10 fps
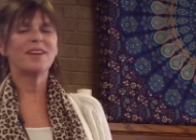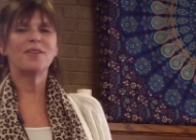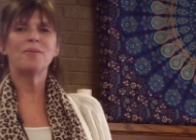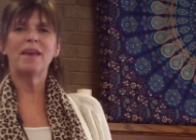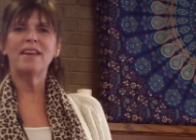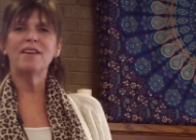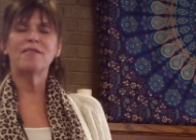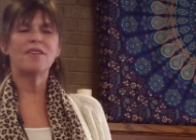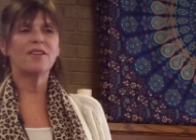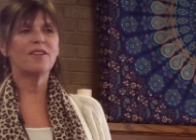I know many
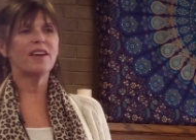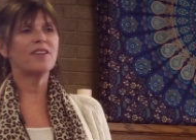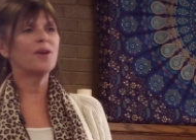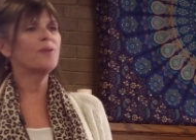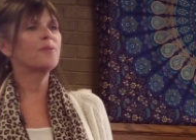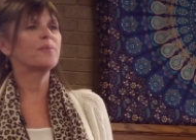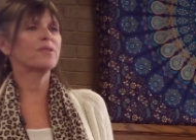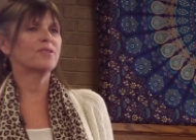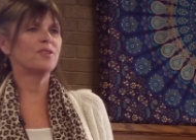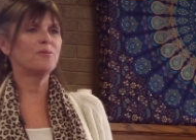of you. I know the
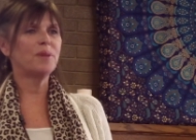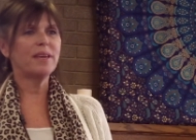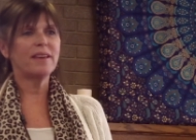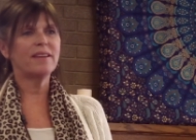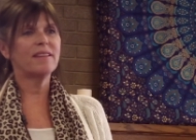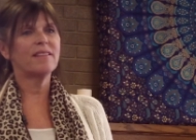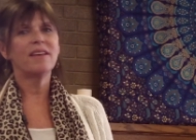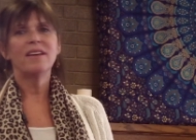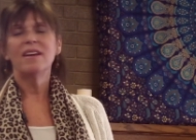books you read and